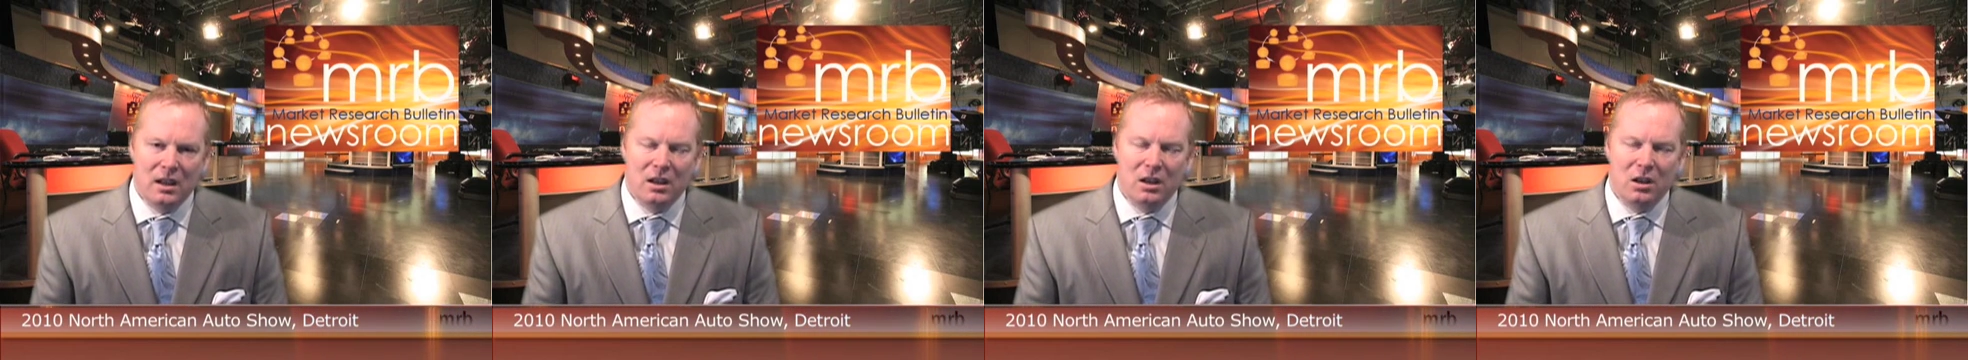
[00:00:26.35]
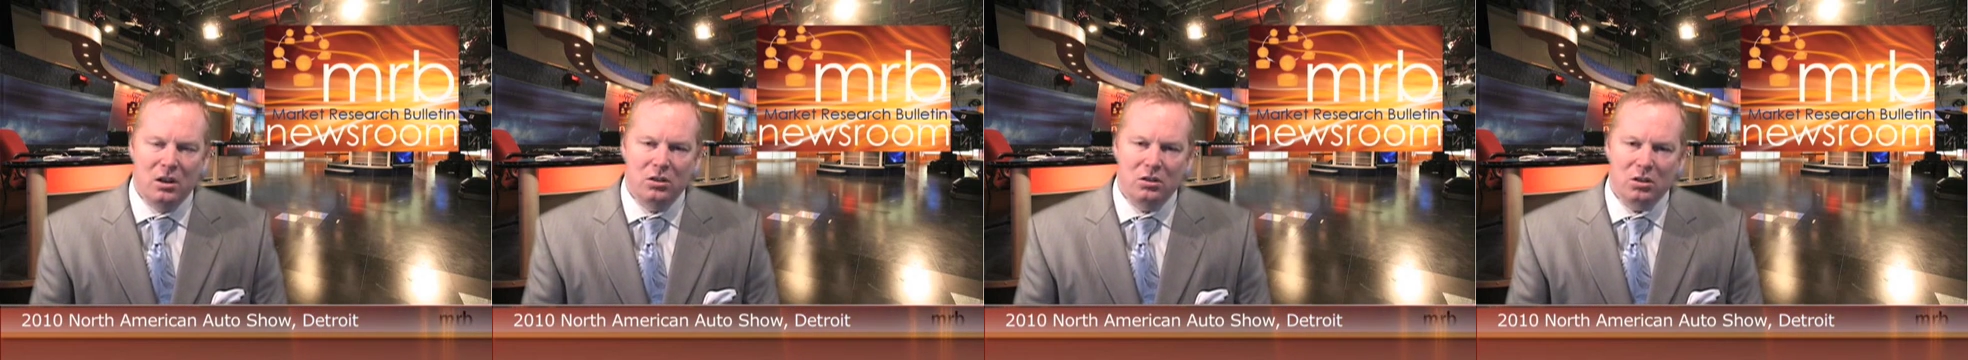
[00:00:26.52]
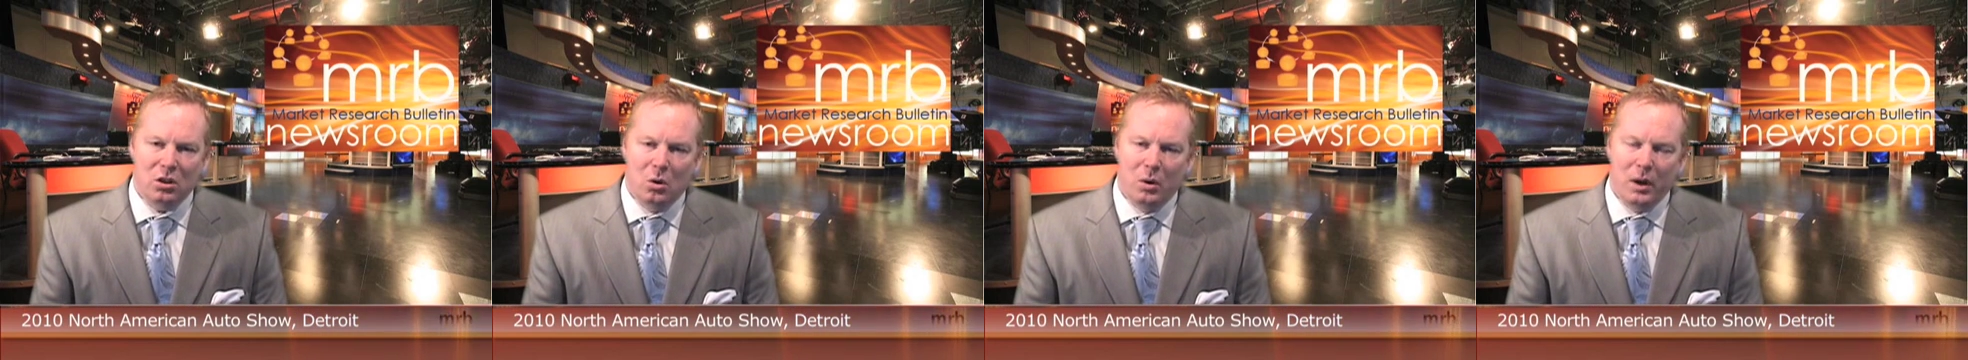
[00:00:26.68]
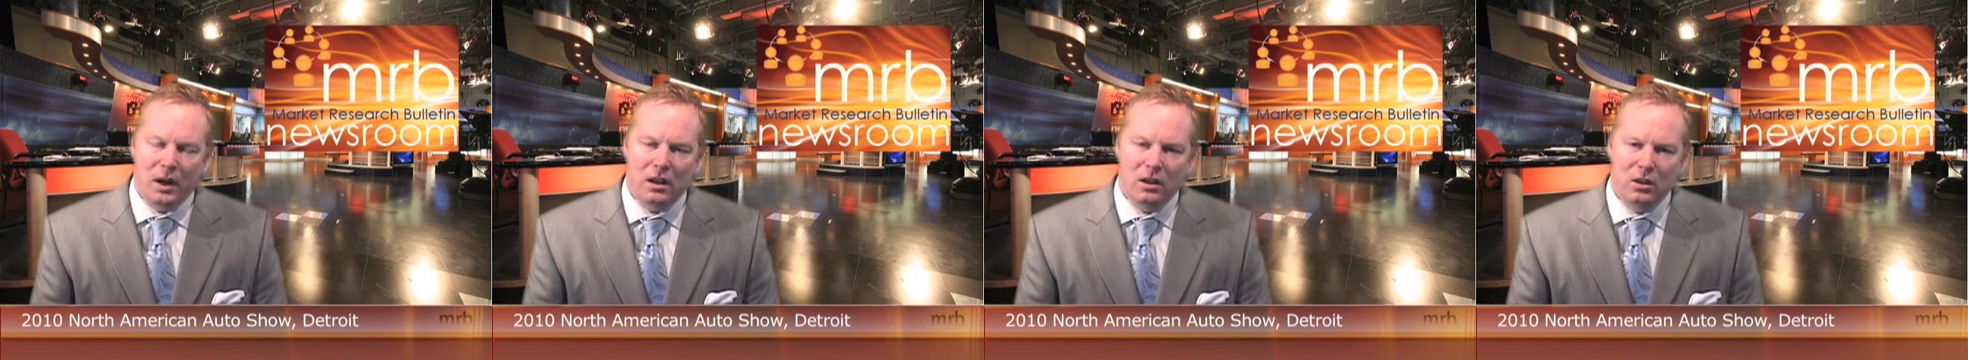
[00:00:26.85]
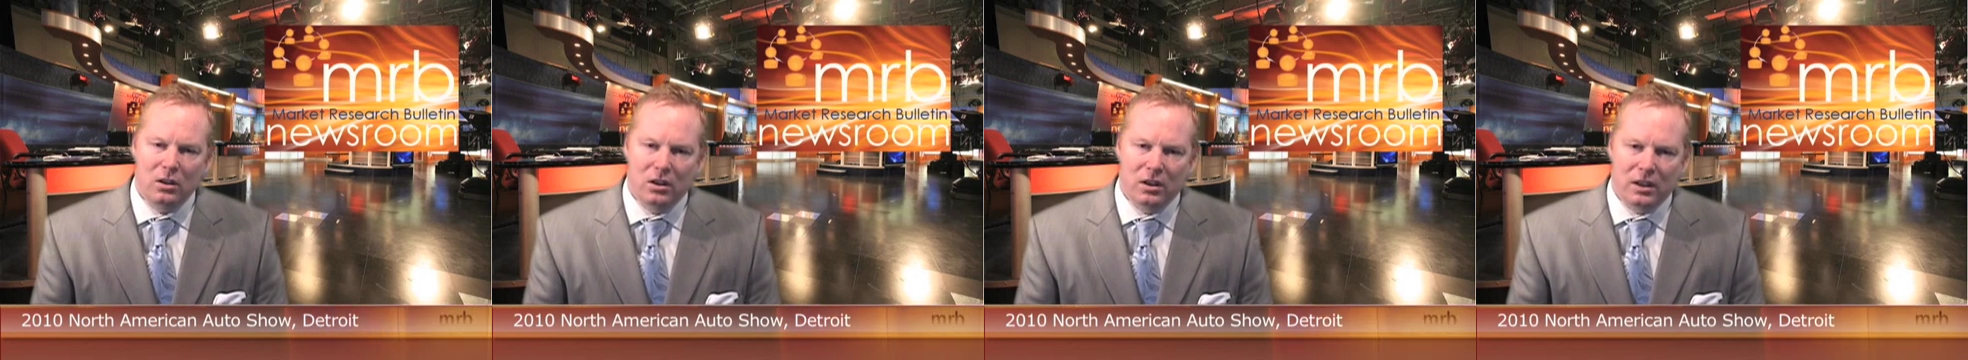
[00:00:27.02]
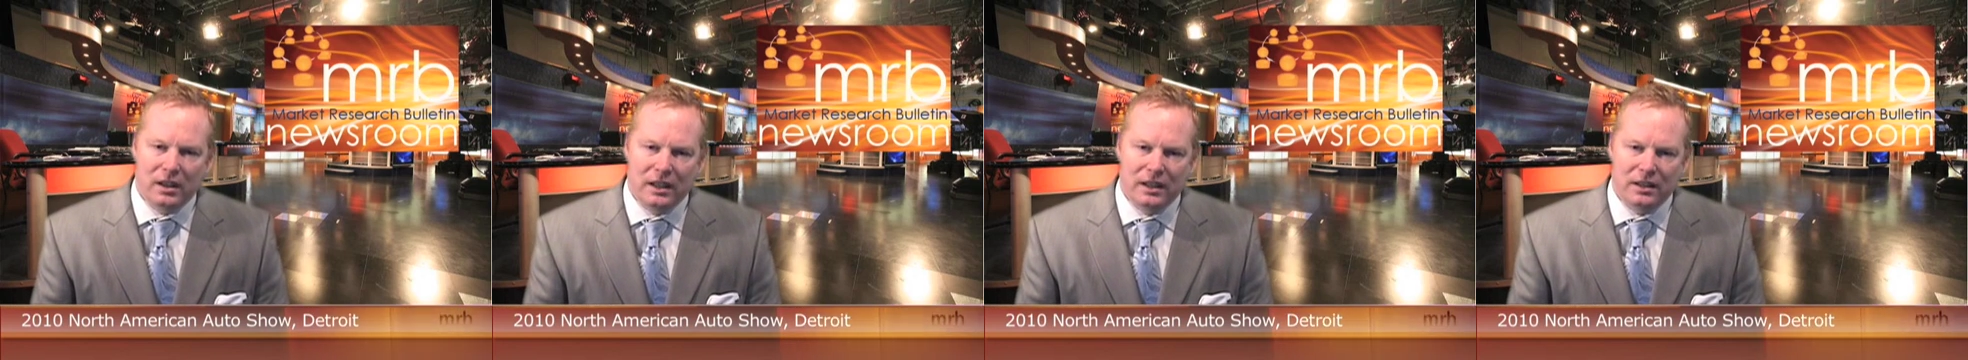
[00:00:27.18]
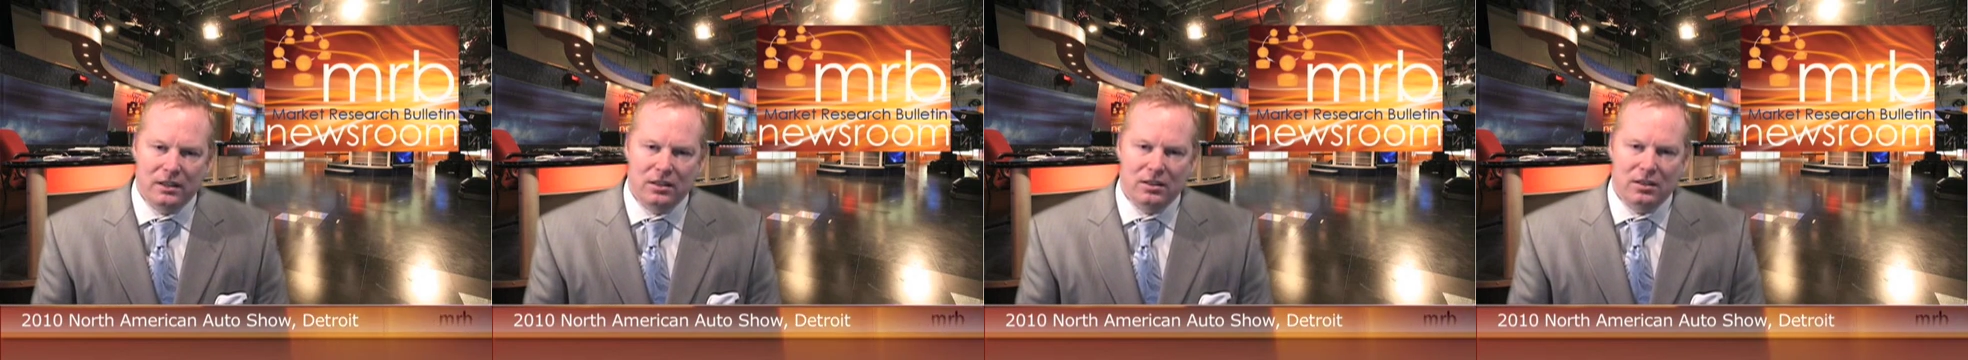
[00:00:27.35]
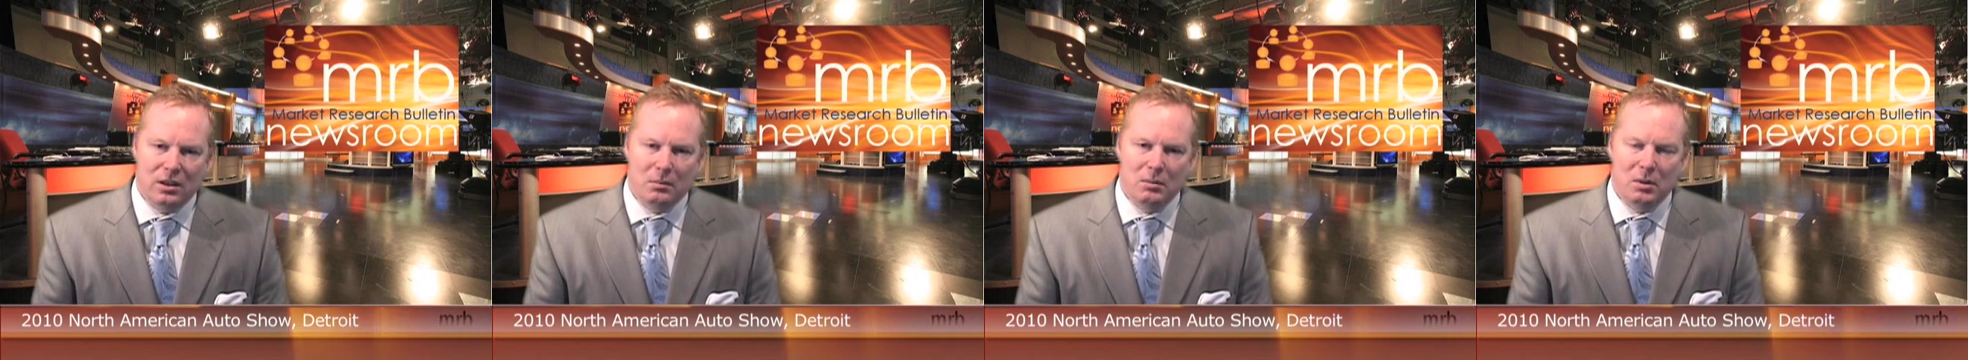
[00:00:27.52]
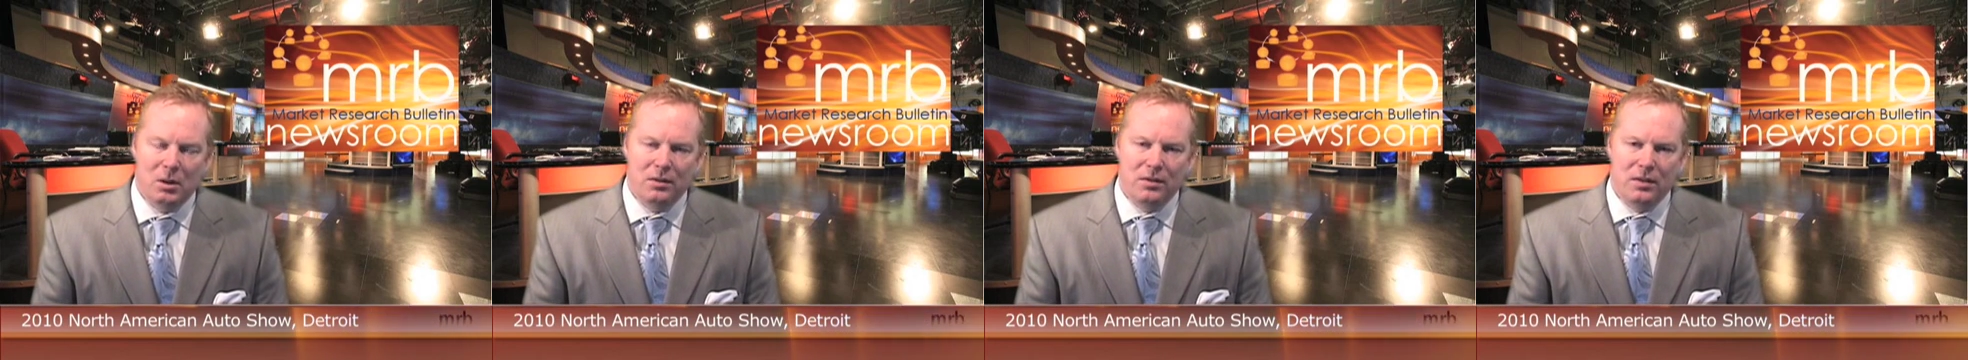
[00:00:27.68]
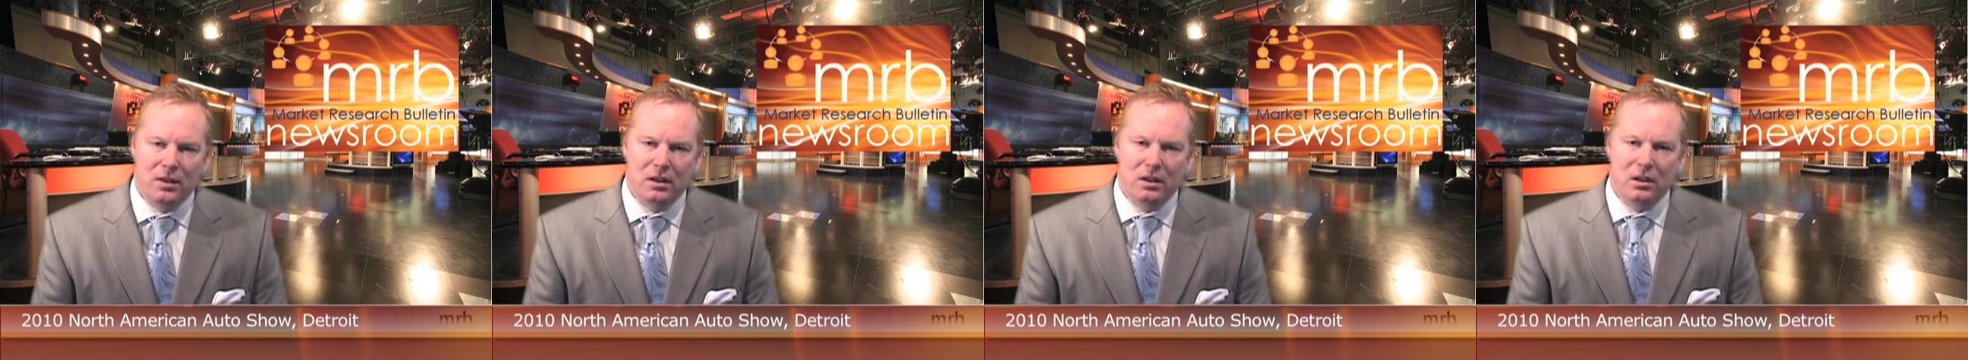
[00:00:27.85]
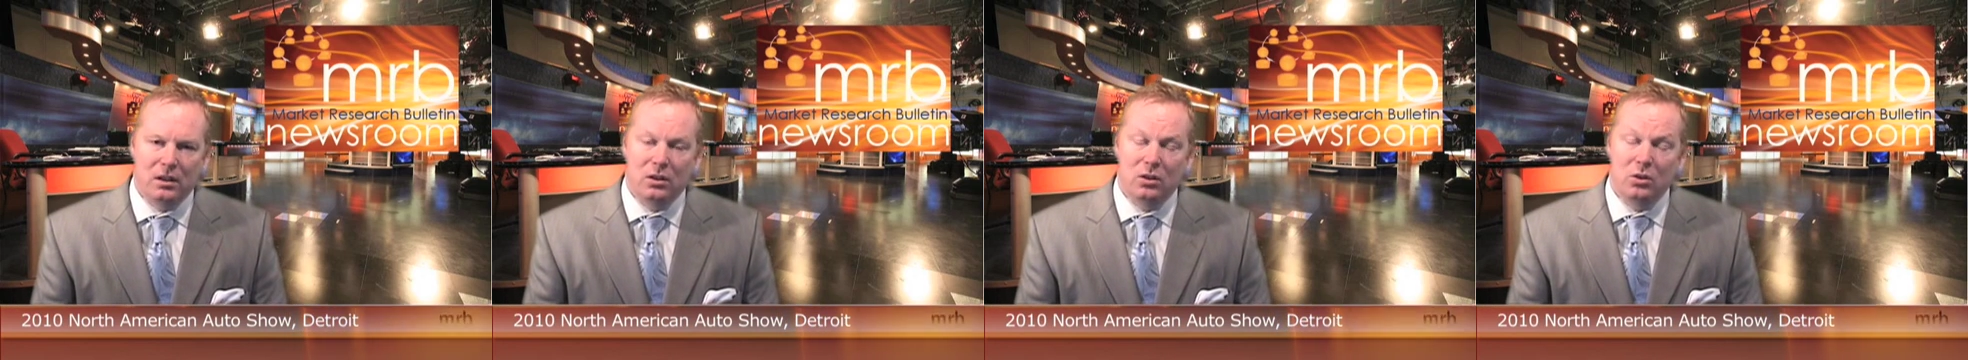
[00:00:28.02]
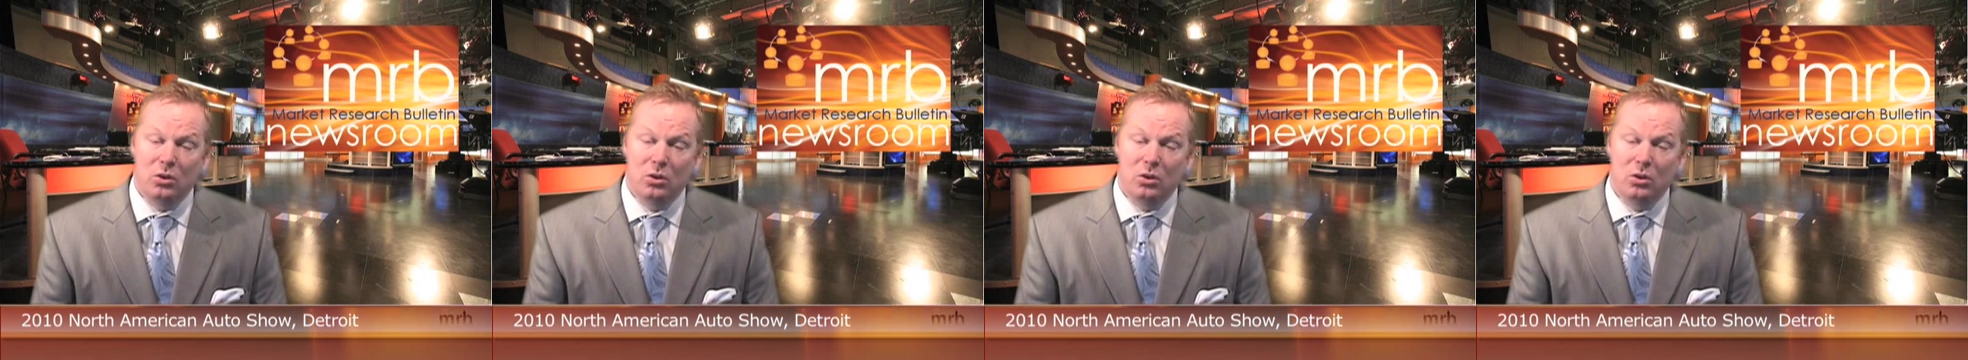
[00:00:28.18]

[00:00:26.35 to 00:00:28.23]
Here's a quick look at some of the